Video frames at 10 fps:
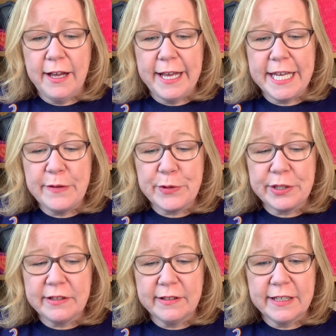
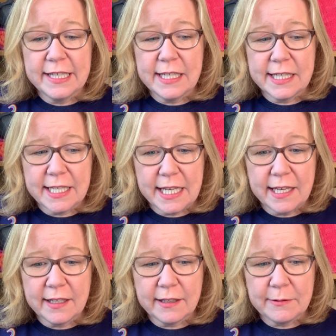even
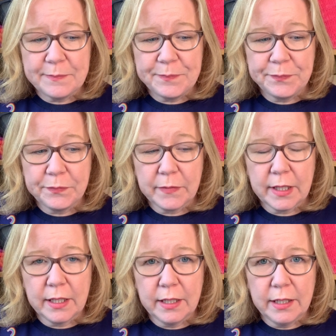seeing
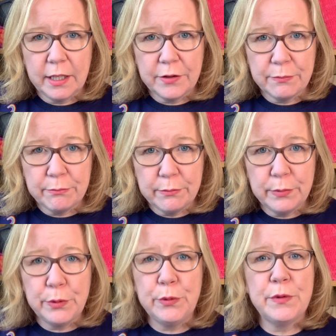the
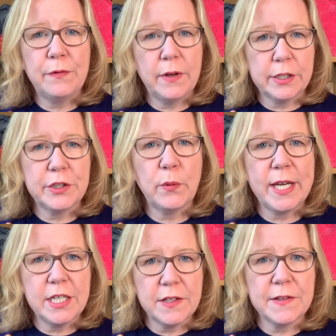mood
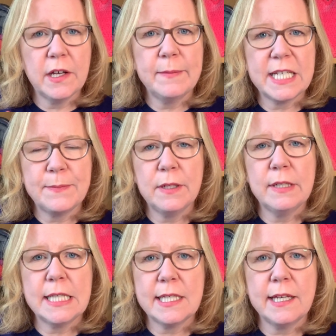fluctuations that I'm
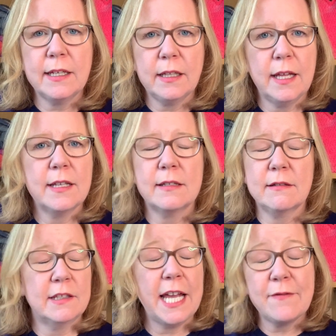experiencing, it's
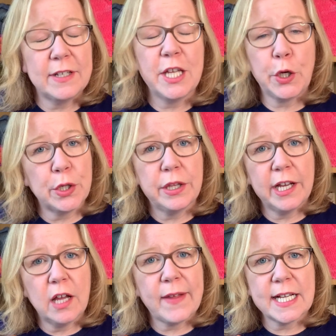definitely a good thing
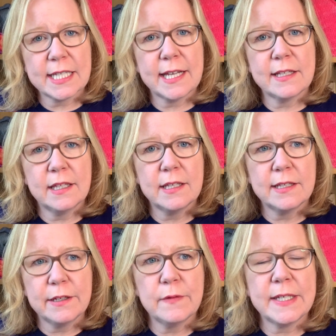I've accessed this
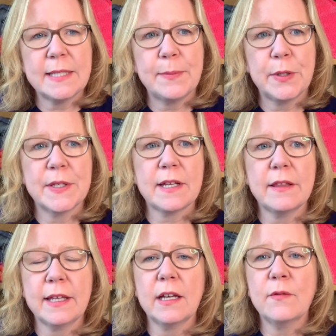service, because I
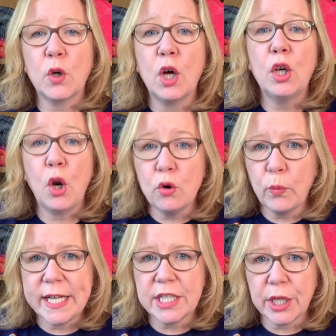think I've got a long
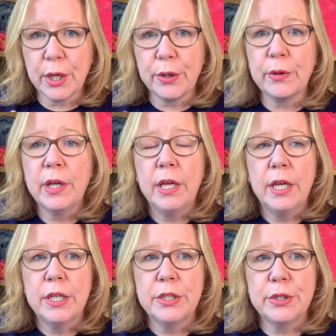way to go
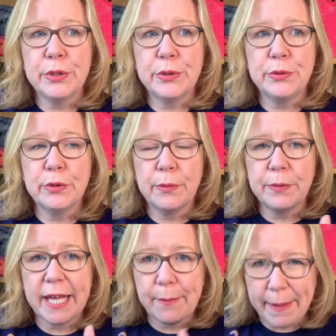to
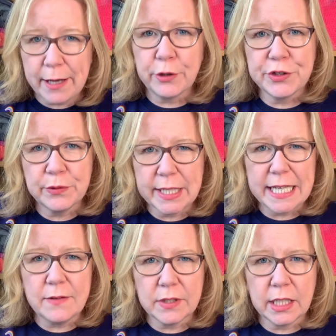get back onto an
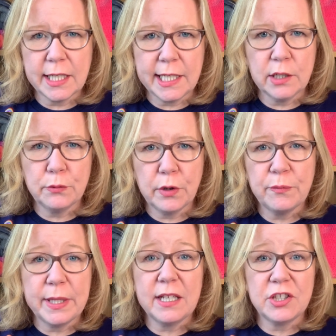even keel of
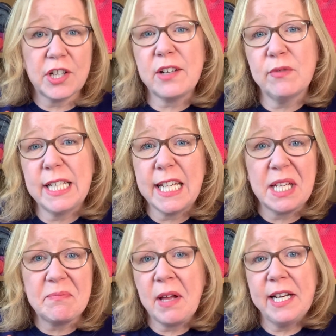being generally
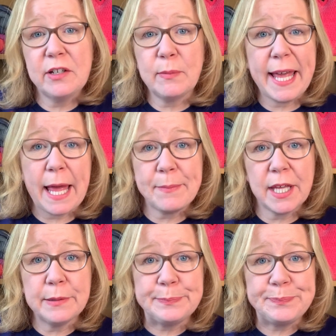a little bit happier.